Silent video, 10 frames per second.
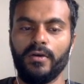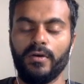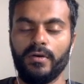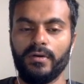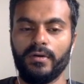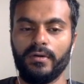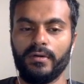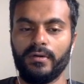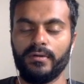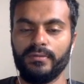
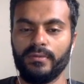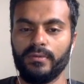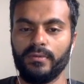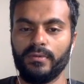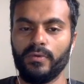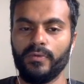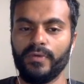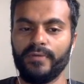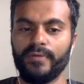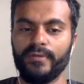over
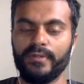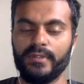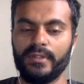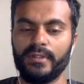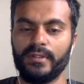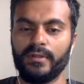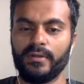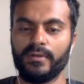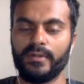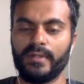
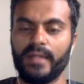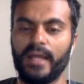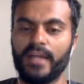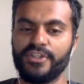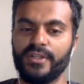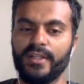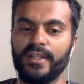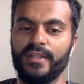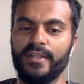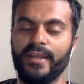or larger
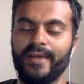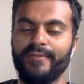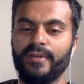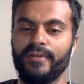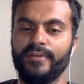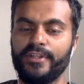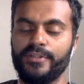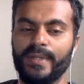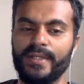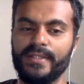than the
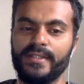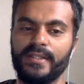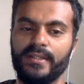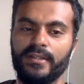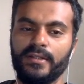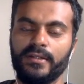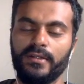average price, then